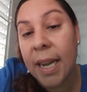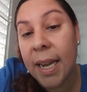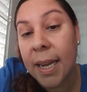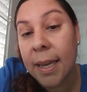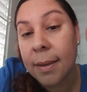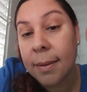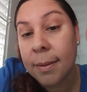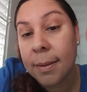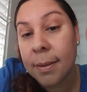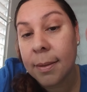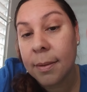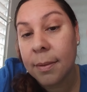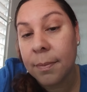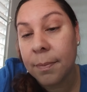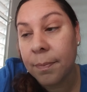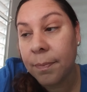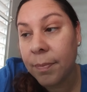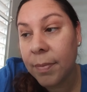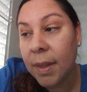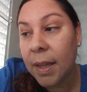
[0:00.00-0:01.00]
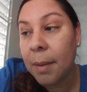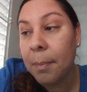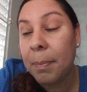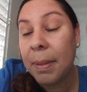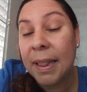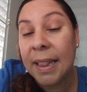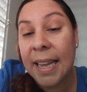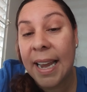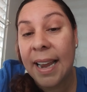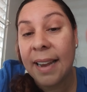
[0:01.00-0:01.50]
is,
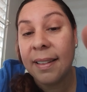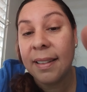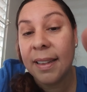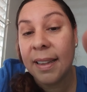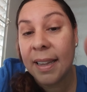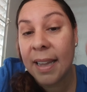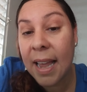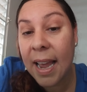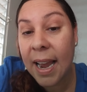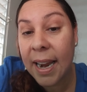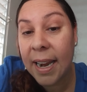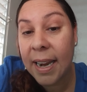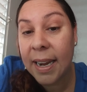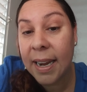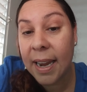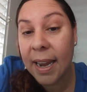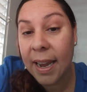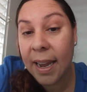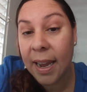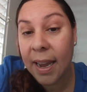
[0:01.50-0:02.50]
plant-like